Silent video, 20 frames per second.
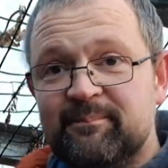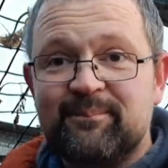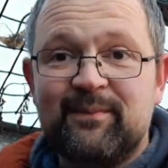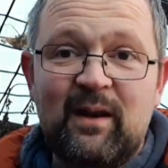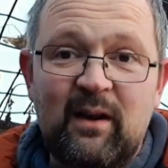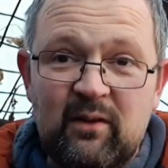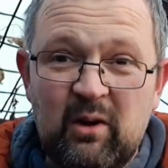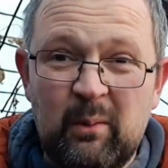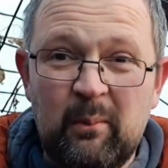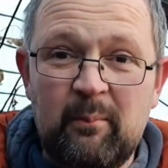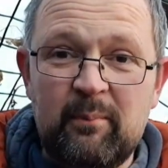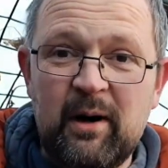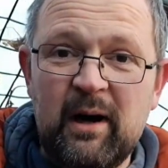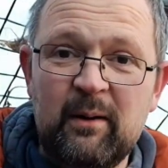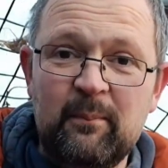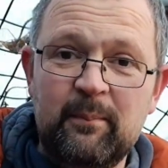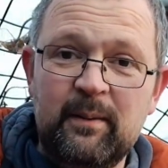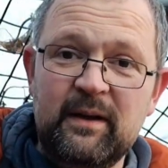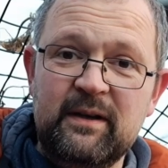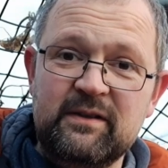I've got my brown
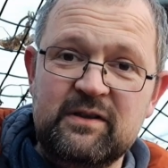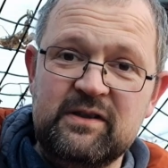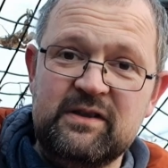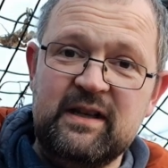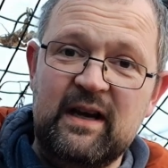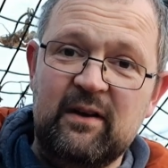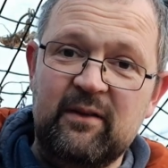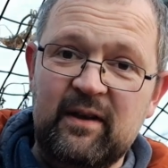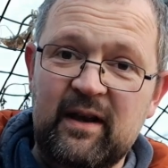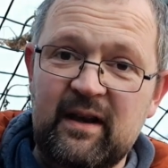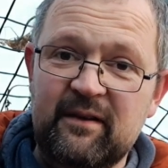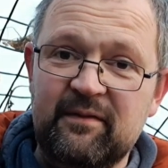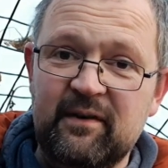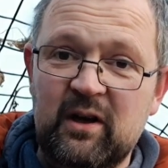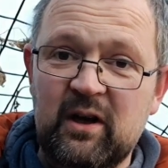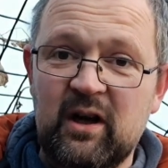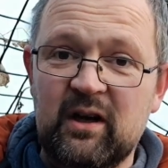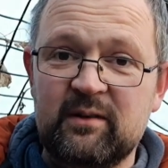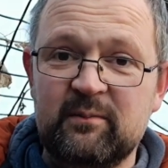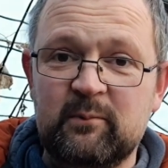bin just out there for
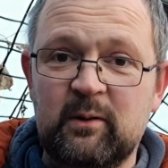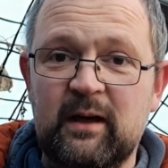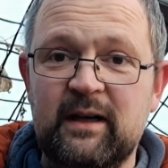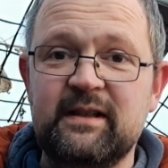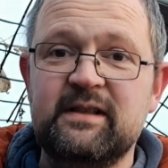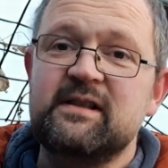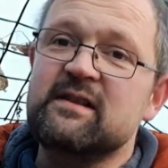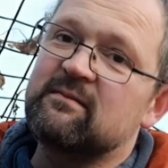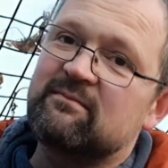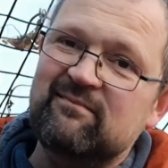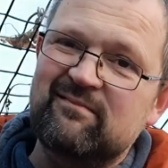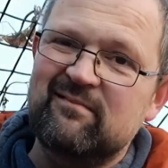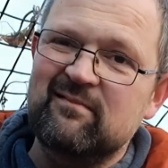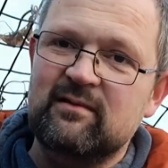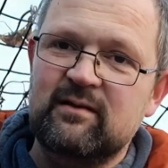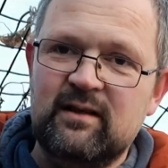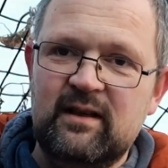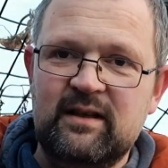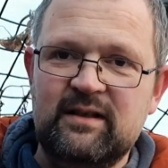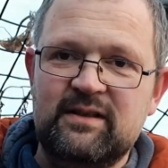garden waste.
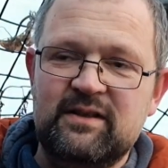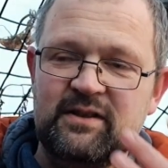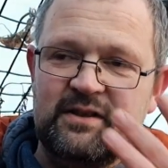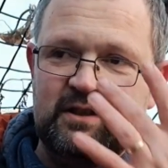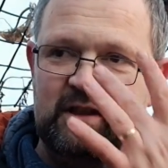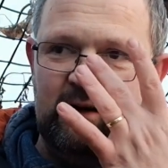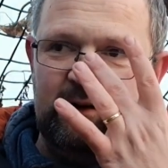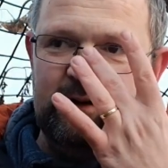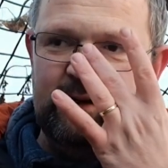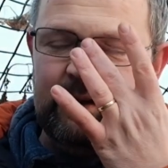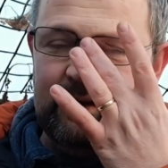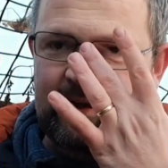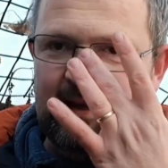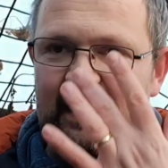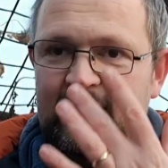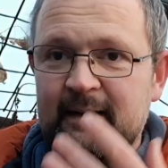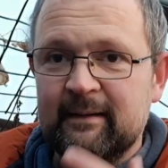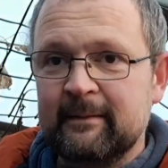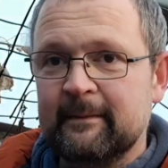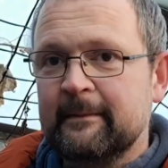It's just going in there.